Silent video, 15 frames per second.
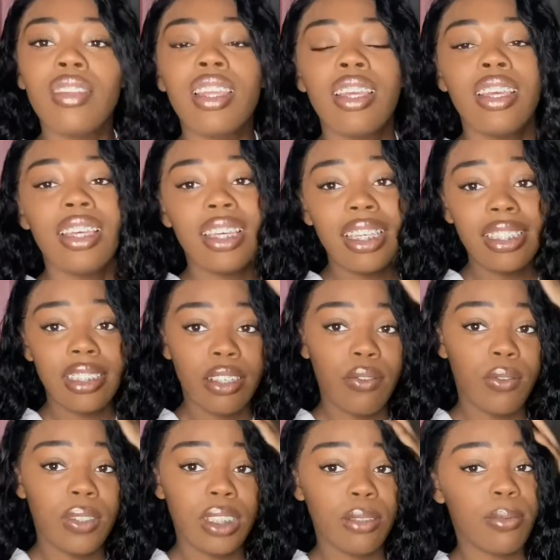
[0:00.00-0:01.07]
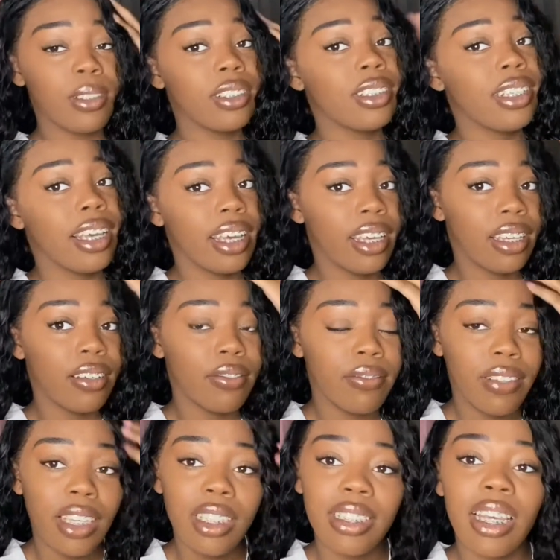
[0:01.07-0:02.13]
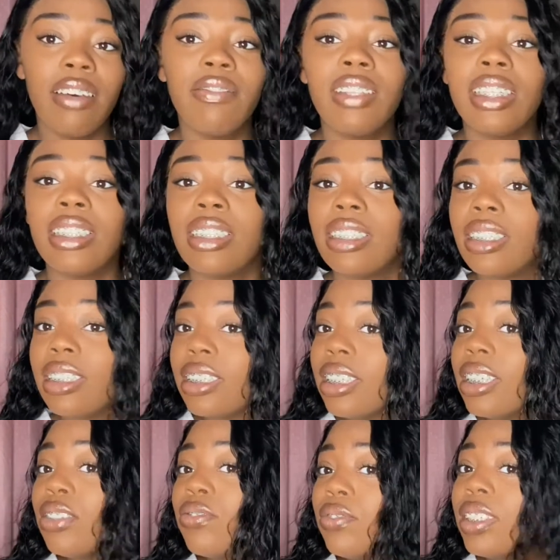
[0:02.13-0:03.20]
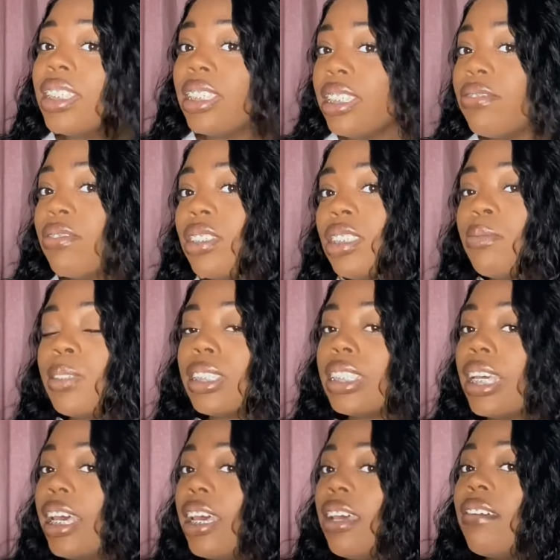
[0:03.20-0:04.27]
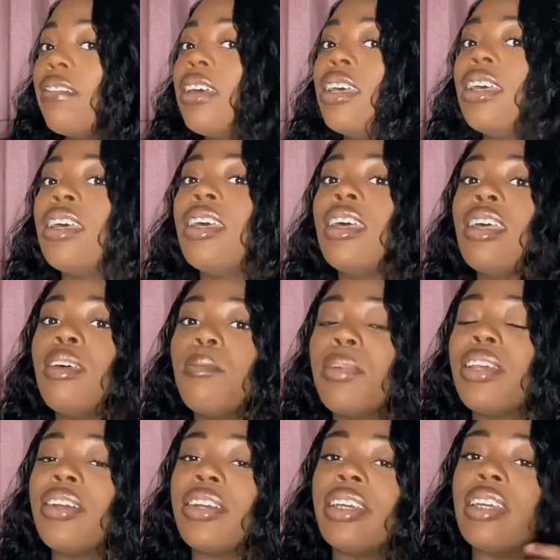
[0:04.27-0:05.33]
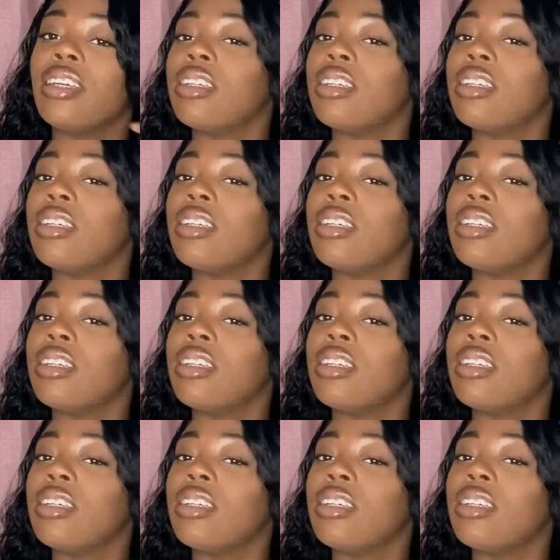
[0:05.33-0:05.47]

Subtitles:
It's giving what it's supposed to give. It definitely is. It's really giving what it's supposed to give. Period.